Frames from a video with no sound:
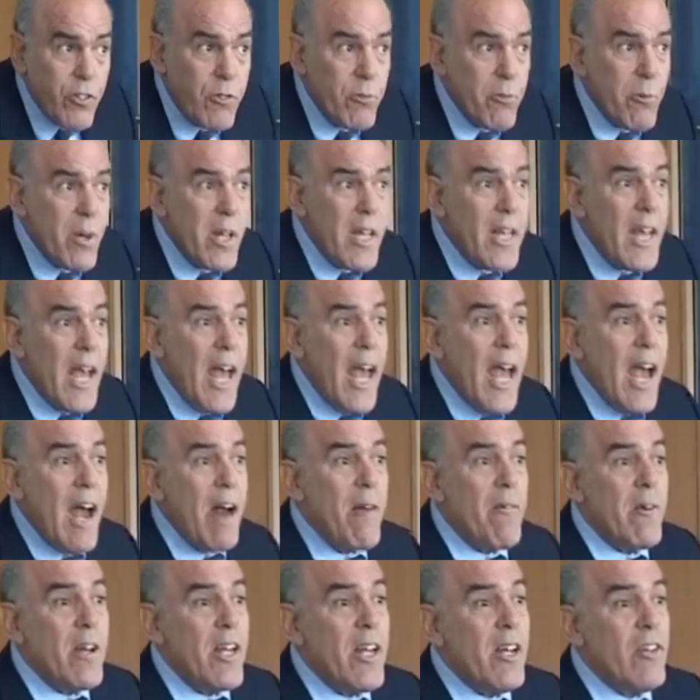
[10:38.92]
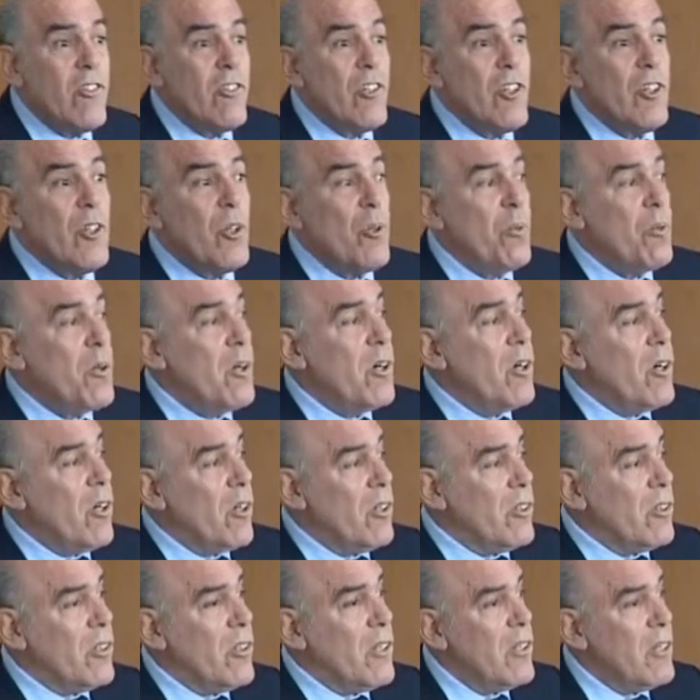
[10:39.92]
three areas in the
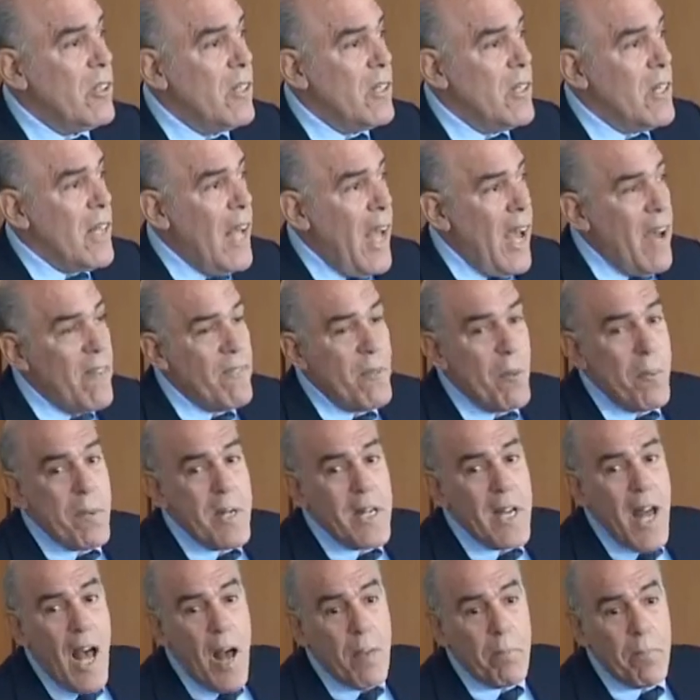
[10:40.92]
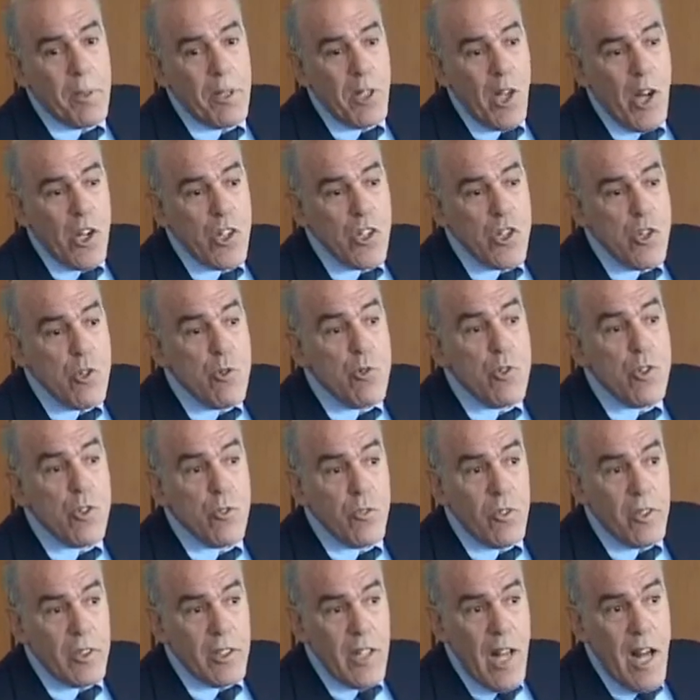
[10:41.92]
world have a monopoly on
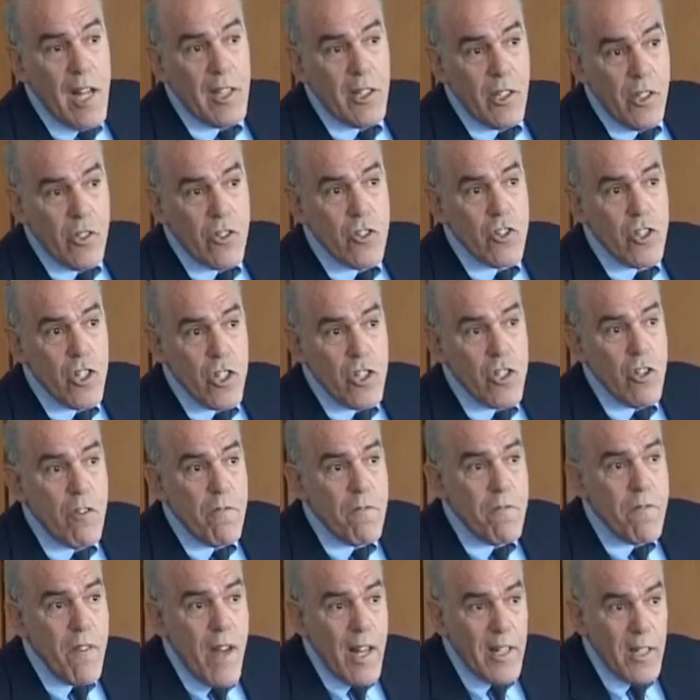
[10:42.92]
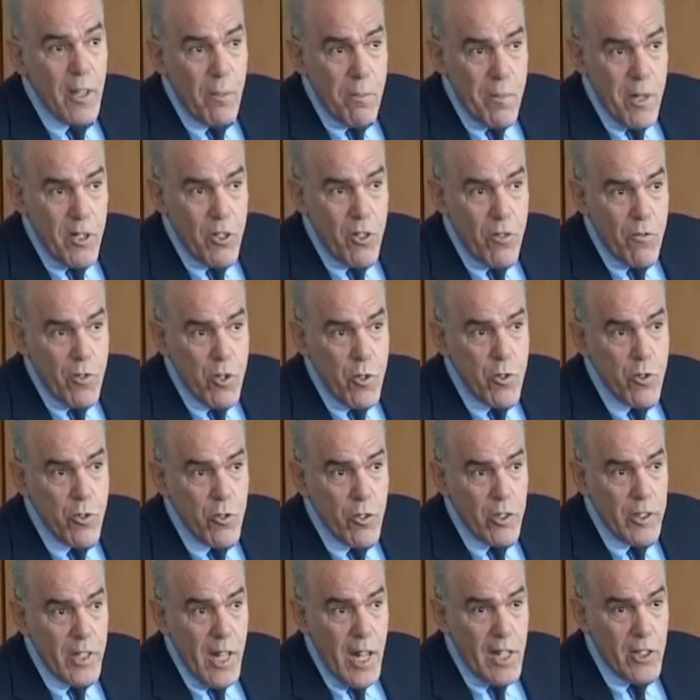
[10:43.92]
useful knowledge, the development of
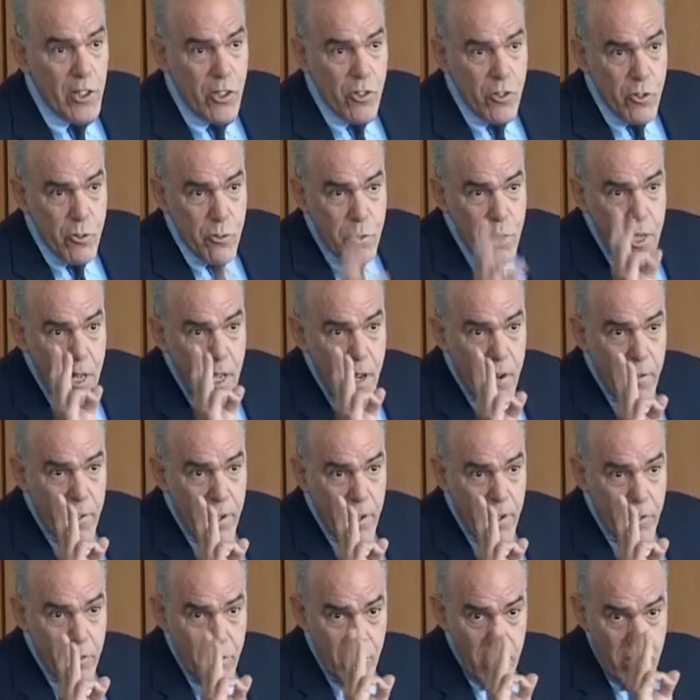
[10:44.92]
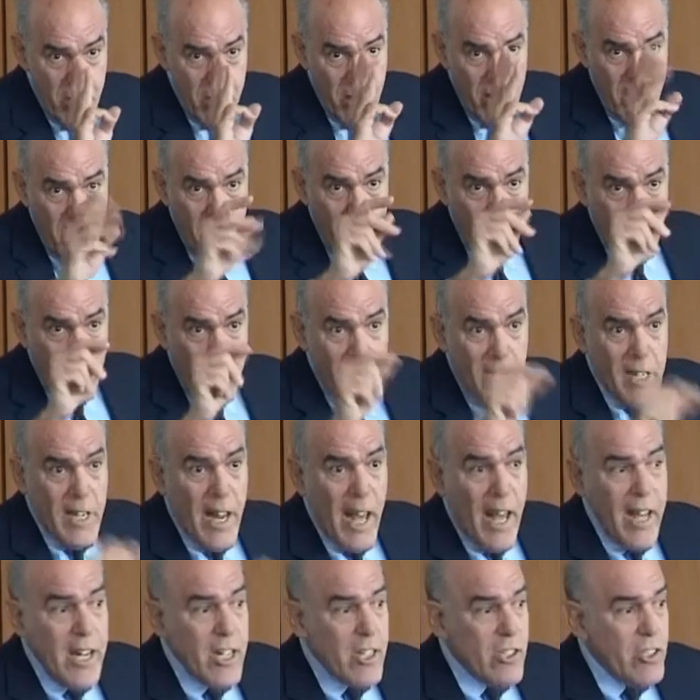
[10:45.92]
useful knowledge. Three areas. The
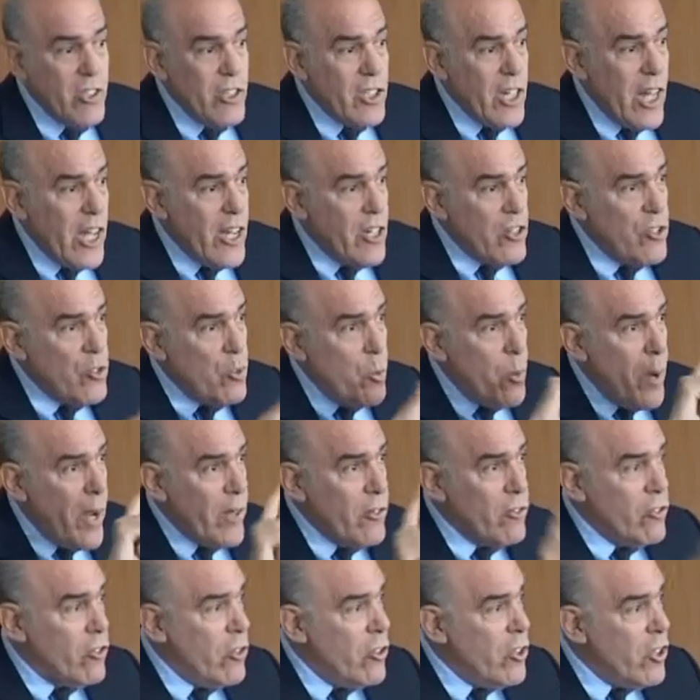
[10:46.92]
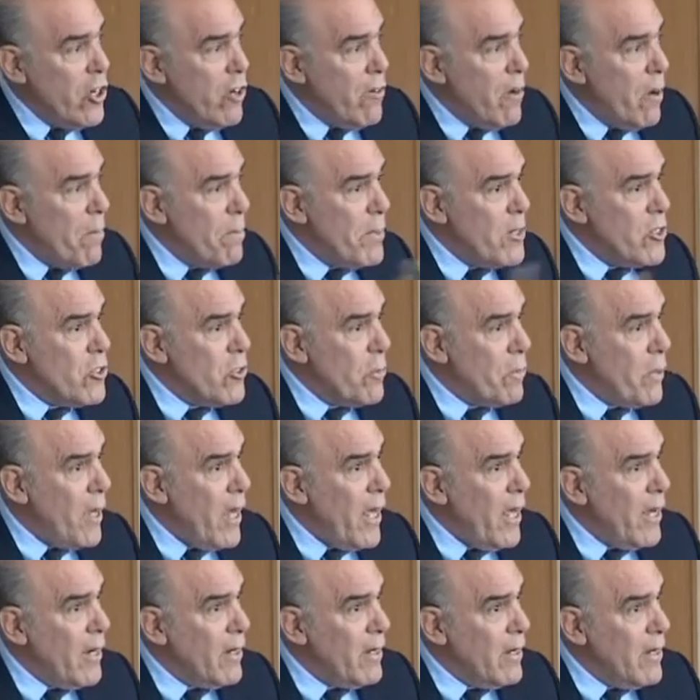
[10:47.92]
United States, Western Europe, and
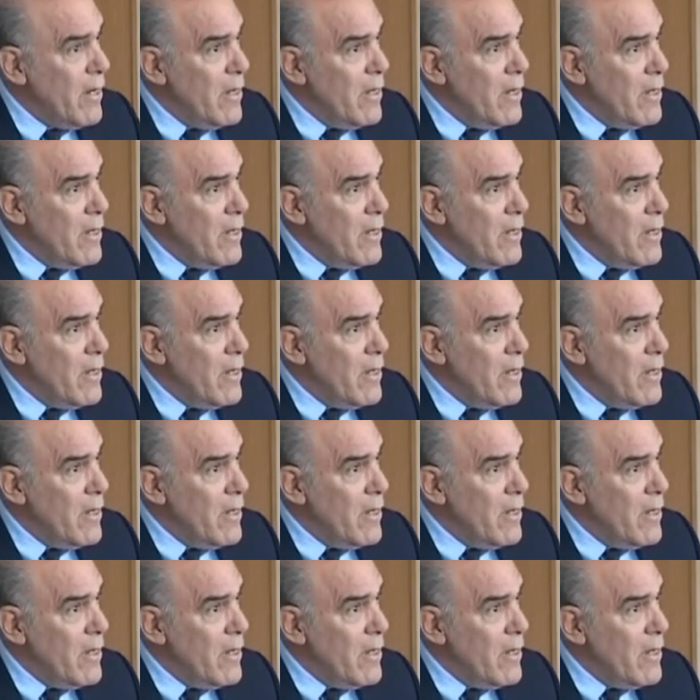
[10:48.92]
Japan.